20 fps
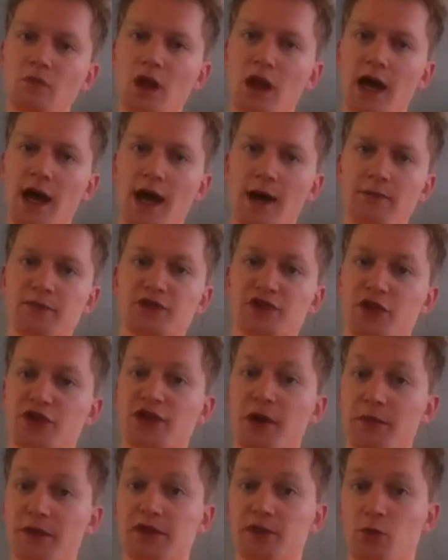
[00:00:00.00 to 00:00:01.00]
So
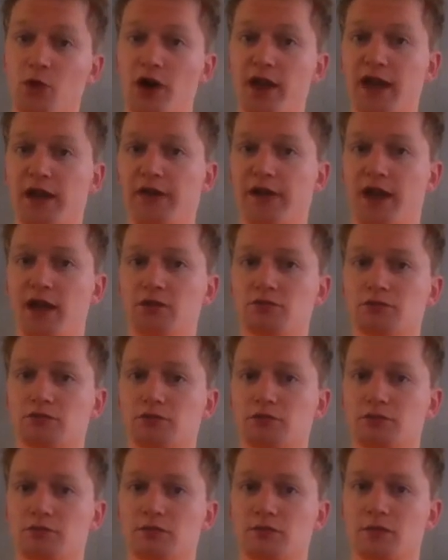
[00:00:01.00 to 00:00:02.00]
something's working there.
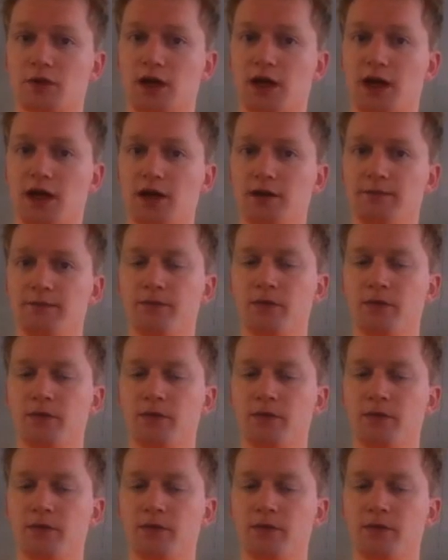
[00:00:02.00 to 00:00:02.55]
Okay,